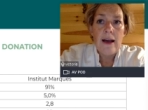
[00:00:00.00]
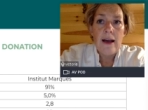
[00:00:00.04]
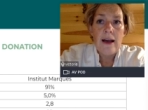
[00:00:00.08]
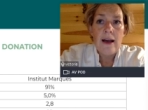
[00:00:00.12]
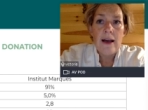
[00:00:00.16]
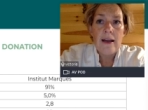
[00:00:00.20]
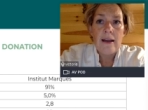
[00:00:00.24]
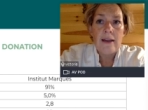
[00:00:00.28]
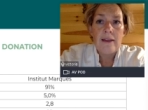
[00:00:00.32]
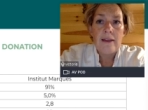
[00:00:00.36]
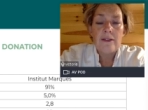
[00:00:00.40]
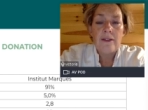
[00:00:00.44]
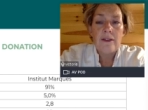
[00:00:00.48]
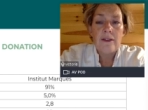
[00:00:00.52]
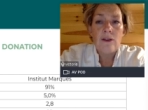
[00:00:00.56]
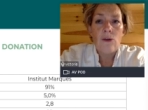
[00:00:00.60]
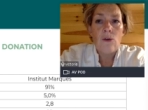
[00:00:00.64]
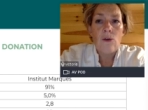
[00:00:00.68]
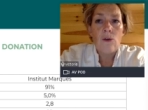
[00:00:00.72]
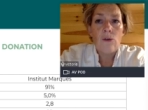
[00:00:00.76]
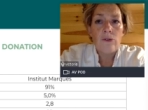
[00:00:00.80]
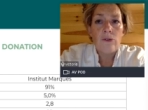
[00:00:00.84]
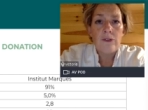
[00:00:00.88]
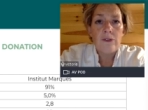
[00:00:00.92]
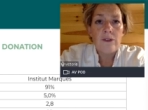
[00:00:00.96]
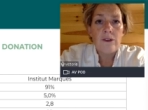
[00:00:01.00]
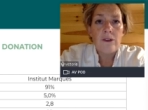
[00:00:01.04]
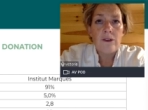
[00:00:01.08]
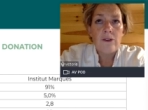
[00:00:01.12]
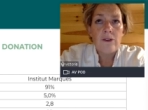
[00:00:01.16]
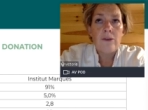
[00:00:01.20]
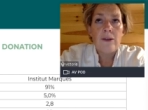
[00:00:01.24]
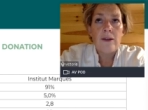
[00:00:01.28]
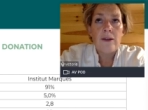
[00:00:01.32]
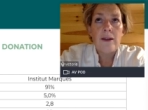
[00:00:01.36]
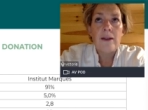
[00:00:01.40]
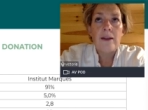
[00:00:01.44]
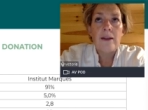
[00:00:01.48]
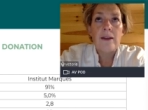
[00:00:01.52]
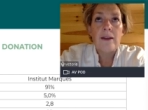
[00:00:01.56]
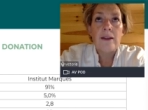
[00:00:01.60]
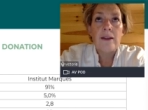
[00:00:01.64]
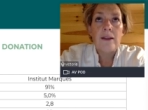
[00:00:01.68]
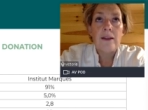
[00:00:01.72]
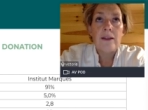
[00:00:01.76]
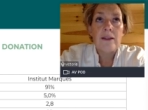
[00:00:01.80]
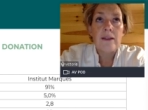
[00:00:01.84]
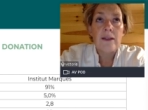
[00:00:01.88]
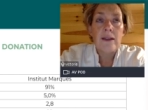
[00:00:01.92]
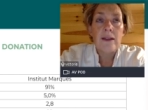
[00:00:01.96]
And also it
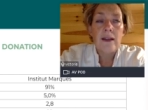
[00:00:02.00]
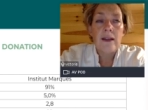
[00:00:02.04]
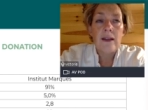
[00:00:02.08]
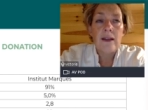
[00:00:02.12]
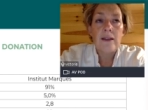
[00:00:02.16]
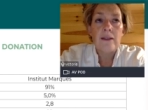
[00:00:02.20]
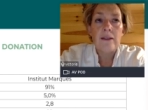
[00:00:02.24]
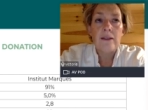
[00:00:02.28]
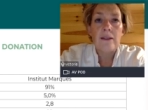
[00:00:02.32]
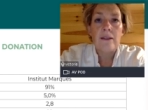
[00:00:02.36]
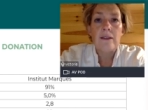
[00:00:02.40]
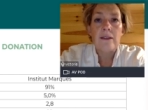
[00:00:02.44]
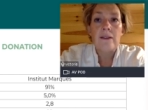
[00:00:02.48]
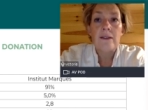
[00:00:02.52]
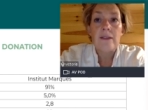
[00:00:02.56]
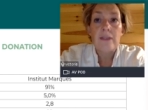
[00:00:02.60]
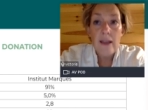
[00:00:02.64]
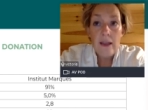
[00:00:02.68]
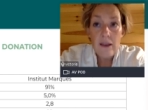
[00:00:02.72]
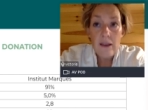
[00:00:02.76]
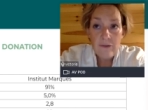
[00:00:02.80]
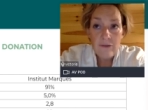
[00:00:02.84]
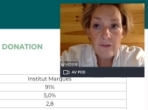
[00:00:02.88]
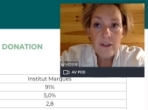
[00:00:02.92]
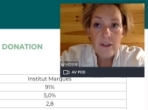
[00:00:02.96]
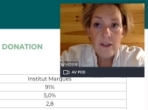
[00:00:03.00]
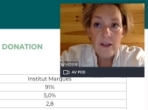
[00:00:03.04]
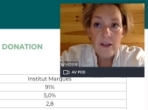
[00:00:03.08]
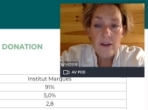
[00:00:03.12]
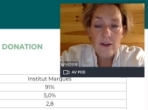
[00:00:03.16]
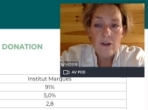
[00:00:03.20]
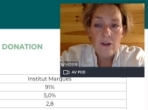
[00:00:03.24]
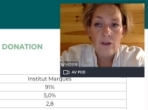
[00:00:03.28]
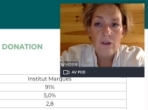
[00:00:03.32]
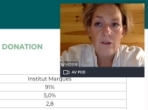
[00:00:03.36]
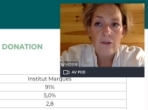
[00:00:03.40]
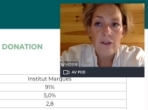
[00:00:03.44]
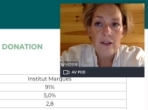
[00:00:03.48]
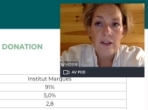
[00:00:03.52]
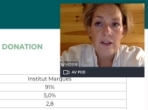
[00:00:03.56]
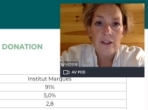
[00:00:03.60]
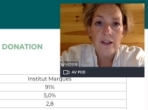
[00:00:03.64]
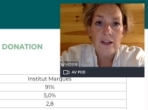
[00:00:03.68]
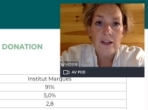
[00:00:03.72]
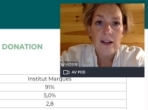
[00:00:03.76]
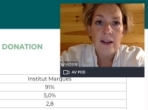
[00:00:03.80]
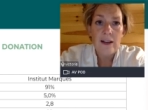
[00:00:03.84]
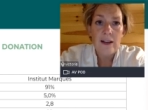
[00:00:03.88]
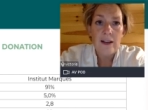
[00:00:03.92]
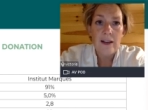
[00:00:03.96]
can indicate the safety of
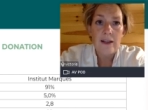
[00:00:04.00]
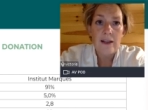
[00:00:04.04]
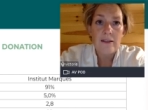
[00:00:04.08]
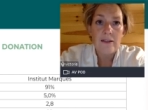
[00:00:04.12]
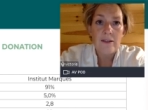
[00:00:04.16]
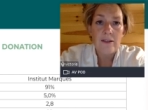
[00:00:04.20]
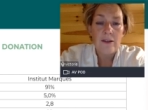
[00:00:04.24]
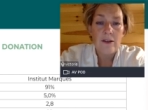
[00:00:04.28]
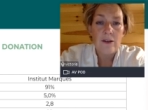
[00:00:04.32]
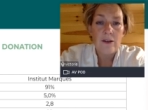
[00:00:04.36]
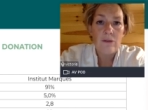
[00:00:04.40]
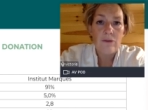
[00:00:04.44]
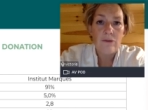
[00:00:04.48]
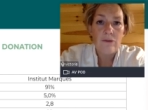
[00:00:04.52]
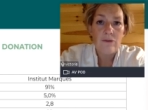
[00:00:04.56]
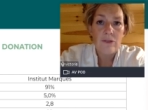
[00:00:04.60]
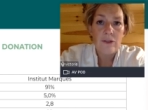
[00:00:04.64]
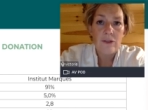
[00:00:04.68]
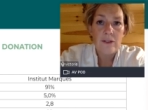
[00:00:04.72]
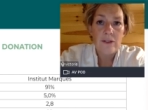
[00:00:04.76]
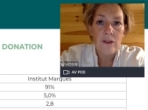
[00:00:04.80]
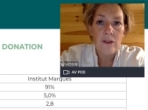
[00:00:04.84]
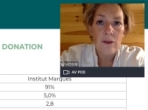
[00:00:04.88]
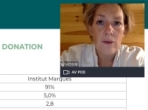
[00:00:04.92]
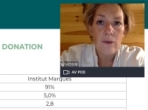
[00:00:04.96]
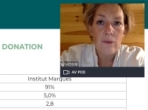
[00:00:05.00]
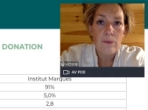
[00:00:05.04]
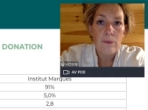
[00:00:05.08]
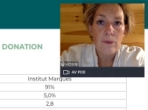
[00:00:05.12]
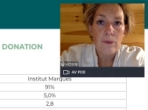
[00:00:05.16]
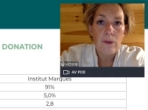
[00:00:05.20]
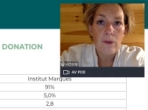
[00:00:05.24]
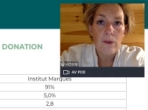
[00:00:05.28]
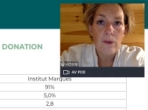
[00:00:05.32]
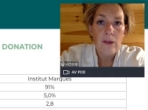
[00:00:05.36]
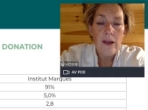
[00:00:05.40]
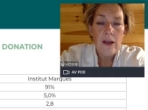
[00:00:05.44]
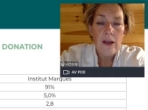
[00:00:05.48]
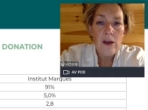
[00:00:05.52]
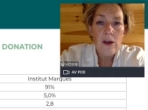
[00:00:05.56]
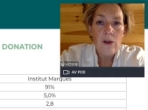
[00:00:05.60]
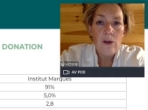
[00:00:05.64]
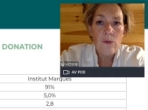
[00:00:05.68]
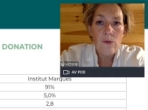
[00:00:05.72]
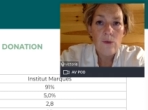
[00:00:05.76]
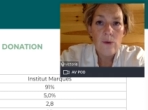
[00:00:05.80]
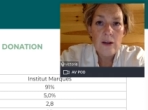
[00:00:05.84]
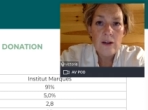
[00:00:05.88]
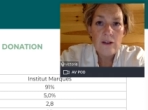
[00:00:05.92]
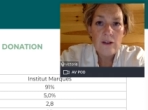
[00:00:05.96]
each clinic. So for example,
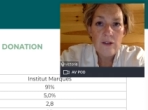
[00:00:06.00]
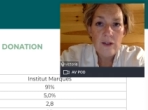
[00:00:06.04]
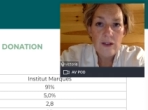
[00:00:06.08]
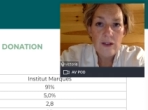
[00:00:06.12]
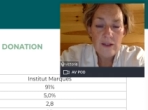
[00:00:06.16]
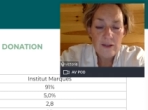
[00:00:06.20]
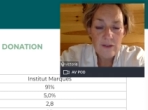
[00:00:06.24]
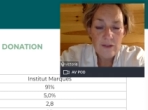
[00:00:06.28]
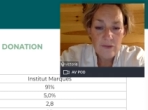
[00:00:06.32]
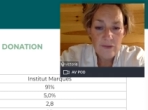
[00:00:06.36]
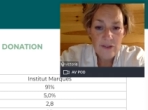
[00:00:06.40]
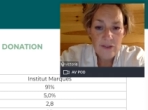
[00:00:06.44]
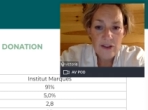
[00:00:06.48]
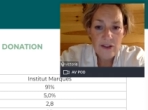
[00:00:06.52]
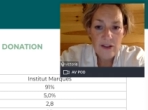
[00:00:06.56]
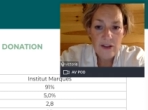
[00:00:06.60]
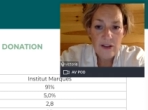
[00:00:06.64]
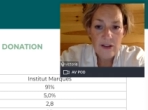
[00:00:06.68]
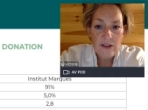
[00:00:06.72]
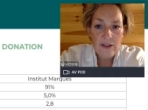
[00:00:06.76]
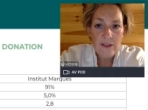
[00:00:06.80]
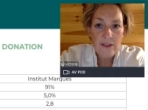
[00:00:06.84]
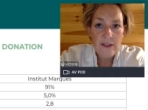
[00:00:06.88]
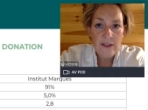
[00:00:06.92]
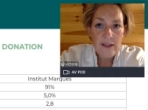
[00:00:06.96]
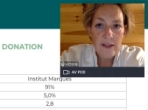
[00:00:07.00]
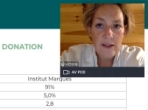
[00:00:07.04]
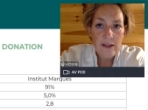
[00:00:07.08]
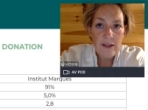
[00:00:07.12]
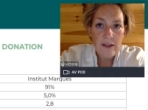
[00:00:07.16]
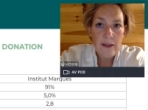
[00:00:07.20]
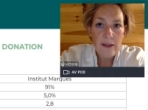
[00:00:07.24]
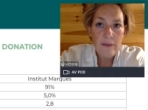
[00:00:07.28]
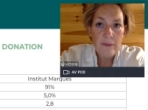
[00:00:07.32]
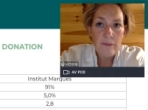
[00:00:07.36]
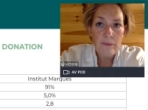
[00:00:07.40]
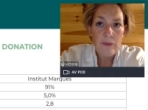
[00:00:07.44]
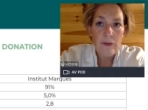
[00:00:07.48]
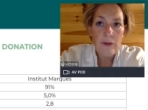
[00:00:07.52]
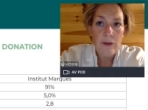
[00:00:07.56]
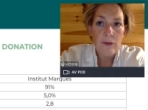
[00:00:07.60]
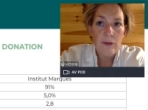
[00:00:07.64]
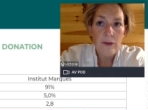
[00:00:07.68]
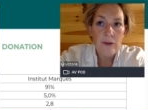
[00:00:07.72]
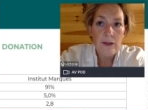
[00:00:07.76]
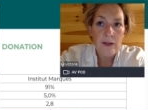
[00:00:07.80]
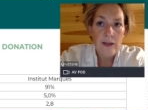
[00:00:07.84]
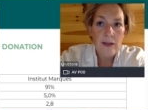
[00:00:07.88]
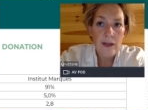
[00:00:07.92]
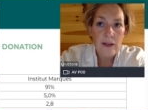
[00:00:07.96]
we transfer a single
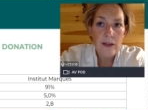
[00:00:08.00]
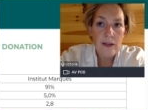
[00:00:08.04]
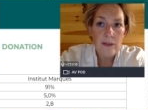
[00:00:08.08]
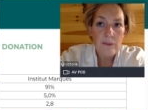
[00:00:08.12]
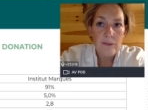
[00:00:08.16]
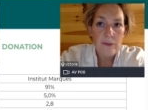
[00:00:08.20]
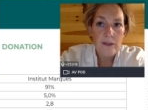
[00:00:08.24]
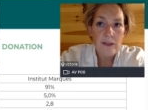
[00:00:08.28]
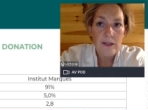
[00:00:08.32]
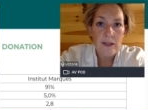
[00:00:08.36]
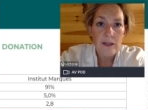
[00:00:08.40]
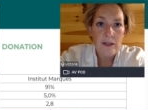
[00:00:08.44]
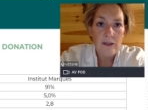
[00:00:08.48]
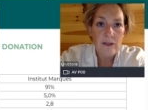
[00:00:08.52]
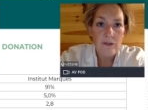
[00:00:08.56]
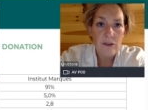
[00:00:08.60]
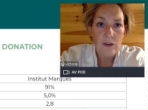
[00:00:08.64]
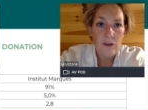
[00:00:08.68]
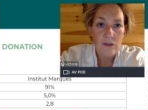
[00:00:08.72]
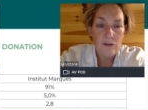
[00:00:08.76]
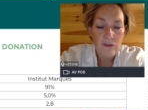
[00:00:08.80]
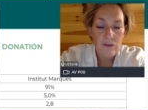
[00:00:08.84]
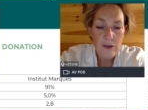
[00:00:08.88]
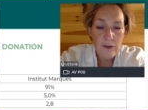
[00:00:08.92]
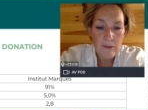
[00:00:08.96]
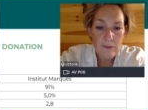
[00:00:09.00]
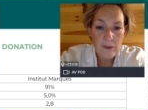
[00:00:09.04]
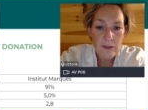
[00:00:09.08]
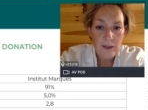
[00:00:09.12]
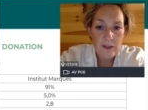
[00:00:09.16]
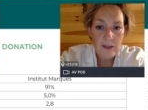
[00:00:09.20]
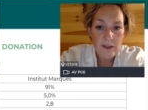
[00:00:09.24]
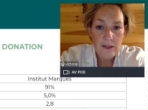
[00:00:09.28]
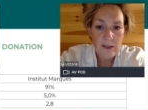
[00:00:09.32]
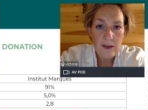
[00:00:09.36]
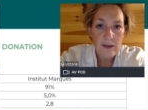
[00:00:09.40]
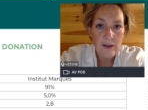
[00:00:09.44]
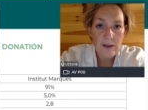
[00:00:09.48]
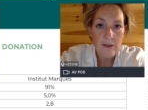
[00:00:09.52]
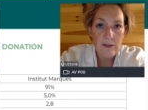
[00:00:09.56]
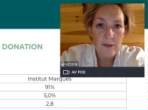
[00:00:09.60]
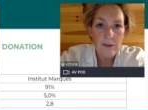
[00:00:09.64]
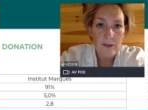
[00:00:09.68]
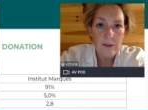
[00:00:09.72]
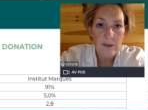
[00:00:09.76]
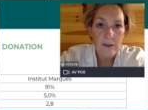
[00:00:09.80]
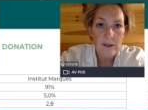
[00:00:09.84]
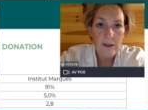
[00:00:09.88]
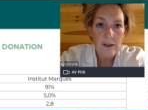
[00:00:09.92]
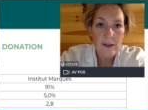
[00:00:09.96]
embryo in ninety percent of our treatment
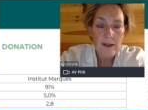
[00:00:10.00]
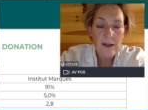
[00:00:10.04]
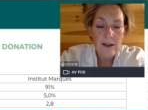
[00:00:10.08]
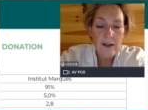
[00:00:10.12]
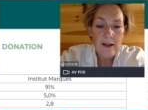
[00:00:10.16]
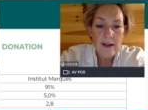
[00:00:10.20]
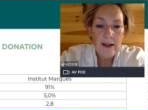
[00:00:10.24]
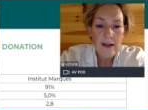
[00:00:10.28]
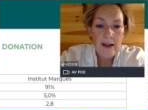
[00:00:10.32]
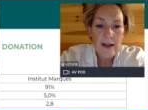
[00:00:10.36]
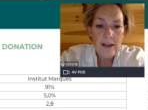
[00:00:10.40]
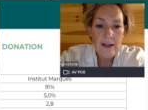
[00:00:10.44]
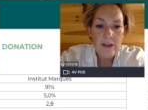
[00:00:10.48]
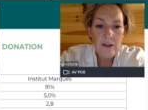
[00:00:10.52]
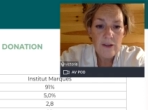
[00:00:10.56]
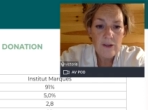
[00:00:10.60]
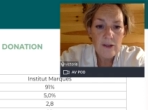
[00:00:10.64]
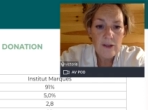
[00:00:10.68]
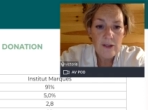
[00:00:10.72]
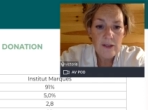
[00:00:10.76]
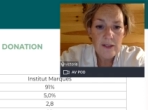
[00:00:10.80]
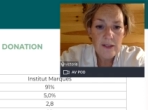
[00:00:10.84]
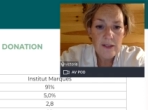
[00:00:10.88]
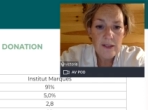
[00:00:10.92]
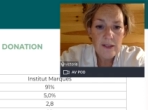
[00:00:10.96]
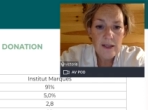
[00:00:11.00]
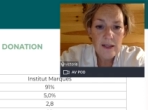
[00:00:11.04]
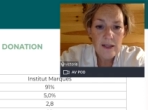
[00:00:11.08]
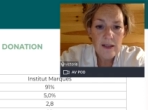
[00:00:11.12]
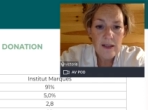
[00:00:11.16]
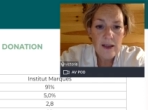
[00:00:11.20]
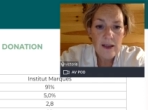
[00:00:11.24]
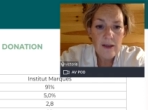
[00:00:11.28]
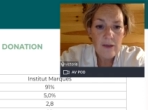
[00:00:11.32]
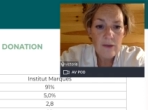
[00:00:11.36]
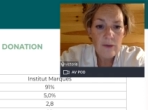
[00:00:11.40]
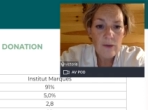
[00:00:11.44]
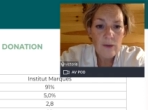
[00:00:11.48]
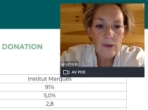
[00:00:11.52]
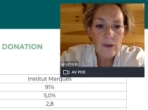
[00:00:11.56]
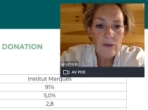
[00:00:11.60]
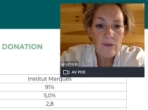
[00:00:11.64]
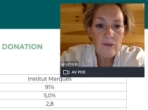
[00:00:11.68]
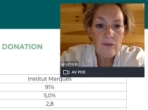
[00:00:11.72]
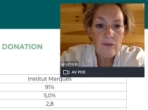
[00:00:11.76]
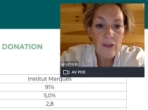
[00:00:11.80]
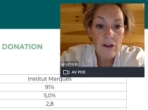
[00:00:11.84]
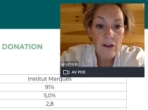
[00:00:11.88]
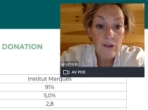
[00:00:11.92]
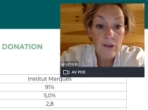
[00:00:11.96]
cycles. And you can see that with
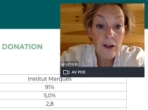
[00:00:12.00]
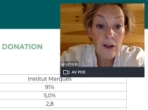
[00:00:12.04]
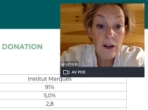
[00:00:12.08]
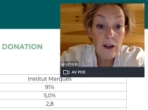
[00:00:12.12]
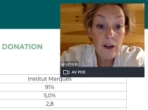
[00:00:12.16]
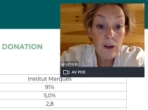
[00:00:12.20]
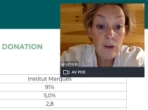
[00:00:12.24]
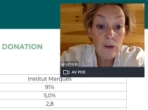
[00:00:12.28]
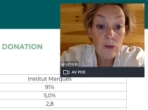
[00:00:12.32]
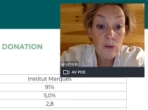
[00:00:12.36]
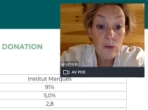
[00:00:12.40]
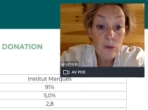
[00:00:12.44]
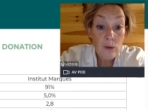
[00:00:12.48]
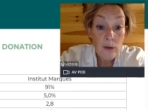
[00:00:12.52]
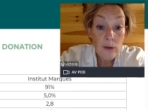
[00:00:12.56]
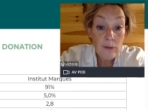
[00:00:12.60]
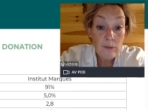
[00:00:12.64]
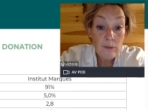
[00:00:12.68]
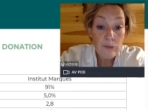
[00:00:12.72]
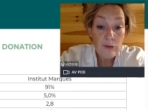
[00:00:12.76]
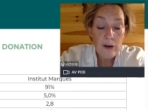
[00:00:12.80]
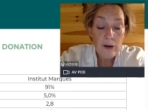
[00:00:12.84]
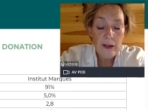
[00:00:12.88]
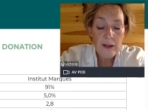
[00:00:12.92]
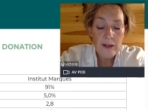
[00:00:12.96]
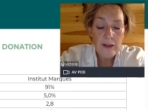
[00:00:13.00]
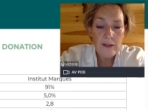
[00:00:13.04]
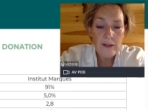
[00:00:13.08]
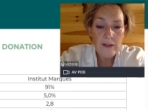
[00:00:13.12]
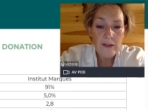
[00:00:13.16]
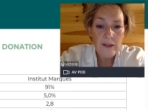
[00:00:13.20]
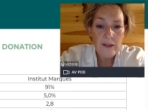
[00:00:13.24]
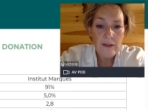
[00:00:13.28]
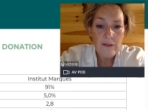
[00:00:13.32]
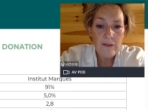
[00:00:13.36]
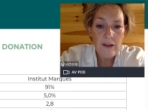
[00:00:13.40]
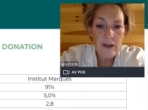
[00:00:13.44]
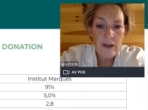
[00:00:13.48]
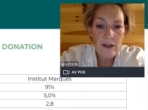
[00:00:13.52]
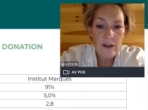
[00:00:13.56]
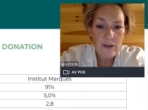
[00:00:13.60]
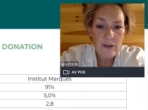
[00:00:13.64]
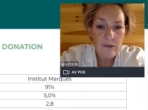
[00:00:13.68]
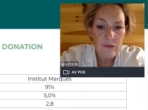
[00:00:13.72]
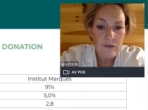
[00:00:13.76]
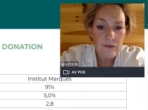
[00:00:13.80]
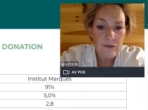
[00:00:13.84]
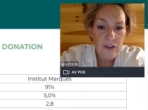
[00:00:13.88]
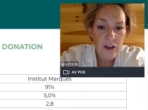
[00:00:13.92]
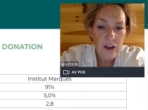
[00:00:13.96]
a very low twin pregnancy rate
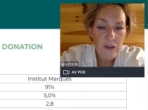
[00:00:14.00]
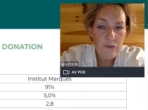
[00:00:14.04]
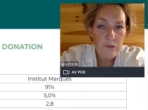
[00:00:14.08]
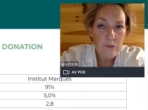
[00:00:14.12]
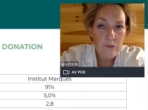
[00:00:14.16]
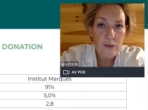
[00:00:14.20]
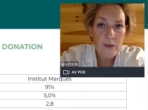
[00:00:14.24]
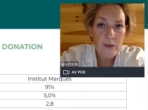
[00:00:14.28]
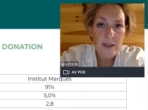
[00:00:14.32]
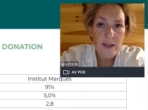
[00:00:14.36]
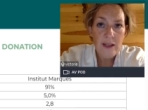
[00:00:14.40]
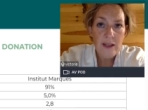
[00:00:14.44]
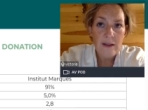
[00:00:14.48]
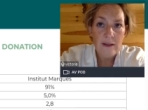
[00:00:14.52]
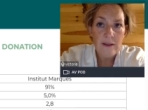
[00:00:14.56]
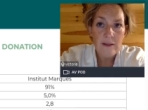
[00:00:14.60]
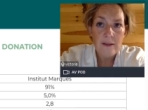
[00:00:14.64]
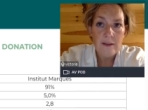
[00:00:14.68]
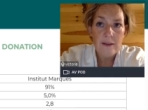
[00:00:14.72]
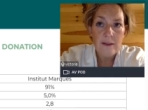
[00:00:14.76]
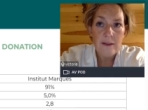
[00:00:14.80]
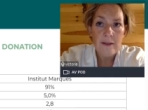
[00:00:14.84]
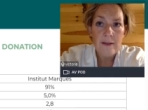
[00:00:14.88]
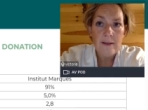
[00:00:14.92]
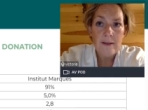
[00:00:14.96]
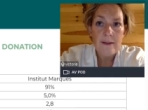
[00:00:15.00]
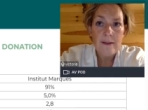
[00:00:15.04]
of five percent.